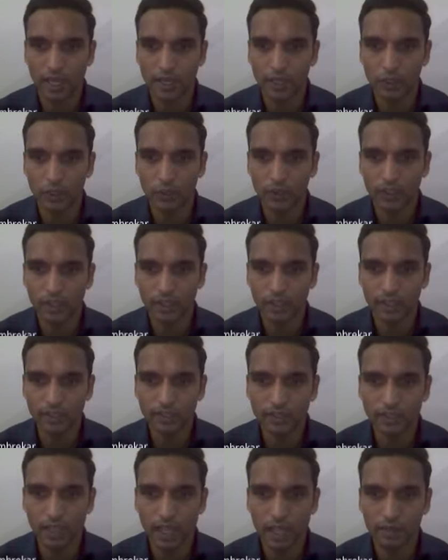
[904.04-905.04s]
I do here
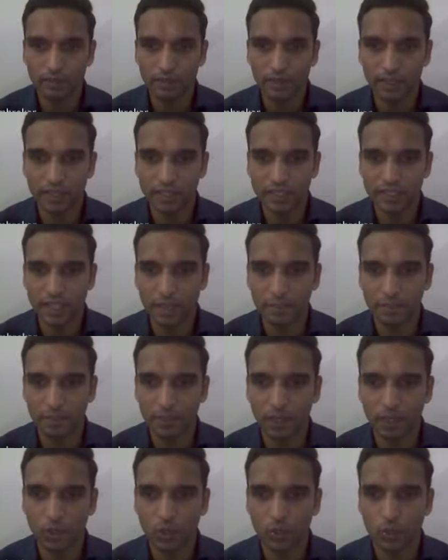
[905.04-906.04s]
is I have written a
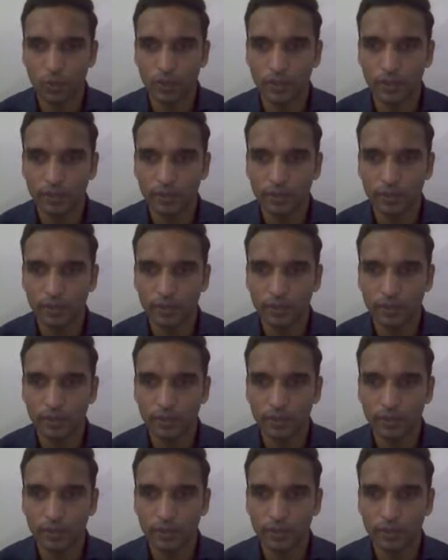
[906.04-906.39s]
sample code